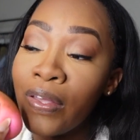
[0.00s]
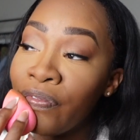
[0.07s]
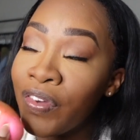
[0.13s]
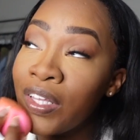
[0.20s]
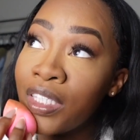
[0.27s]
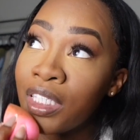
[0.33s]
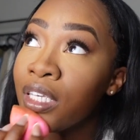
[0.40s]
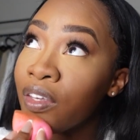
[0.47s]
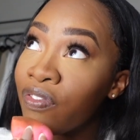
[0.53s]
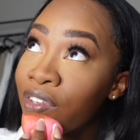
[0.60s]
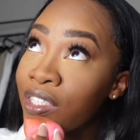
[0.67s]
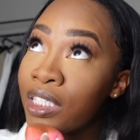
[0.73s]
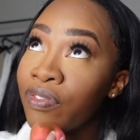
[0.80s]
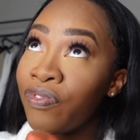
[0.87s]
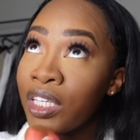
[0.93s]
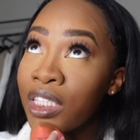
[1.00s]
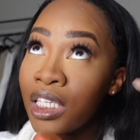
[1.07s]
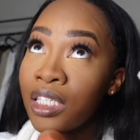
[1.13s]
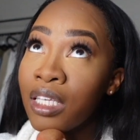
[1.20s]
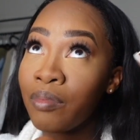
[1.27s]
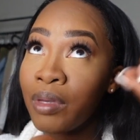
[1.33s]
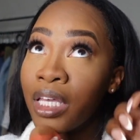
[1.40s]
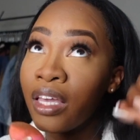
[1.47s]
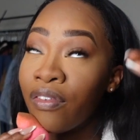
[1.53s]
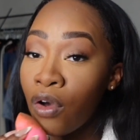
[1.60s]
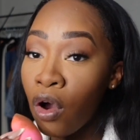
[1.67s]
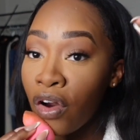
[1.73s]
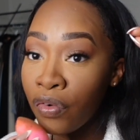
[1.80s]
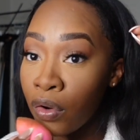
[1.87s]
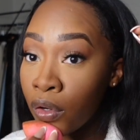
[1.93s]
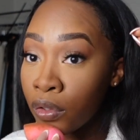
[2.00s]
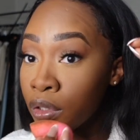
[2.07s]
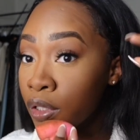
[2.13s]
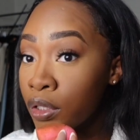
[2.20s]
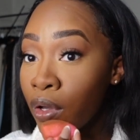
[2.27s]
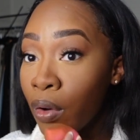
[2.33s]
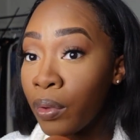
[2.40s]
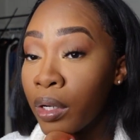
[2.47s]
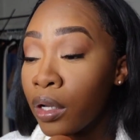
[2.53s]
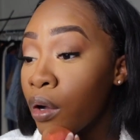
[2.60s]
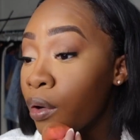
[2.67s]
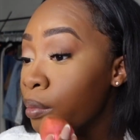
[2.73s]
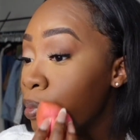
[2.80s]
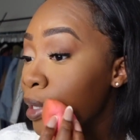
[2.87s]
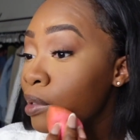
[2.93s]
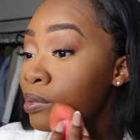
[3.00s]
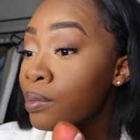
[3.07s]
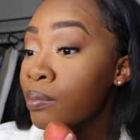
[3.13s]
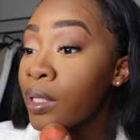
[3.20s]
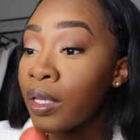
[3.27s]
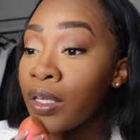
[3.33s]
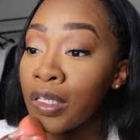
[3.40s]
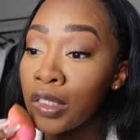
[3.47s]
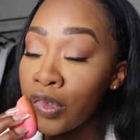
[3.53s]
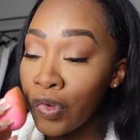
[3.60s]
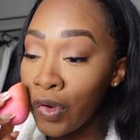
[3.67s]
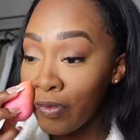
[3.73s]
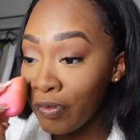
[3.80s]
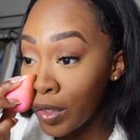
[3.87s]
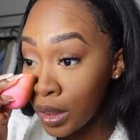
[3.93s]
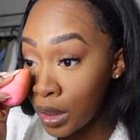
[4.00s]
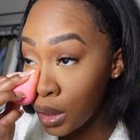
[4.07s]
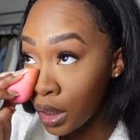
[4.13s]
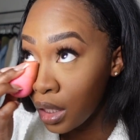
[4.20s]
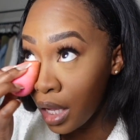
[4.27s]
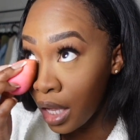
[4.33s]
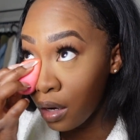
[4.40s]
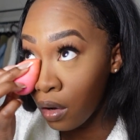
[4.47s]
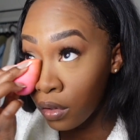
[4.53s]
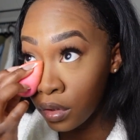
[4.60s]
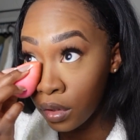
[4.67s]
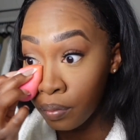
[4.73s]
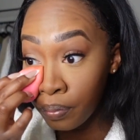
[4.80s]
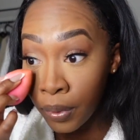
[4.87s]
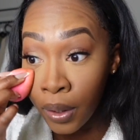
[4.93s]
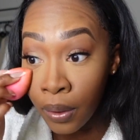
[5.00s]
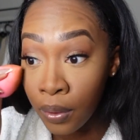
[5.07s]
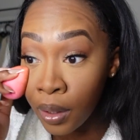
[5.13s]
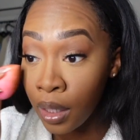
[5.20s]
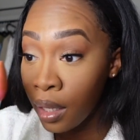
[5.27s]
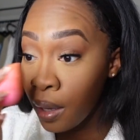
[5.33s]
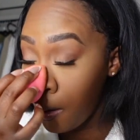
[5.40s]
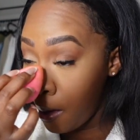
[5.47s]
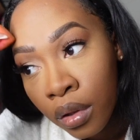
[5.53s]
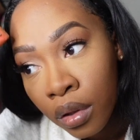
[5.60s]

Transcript: Fenty sent me a gift card for Ulta, so I want to go and pick up some things from Fenty at Ulta Beauty.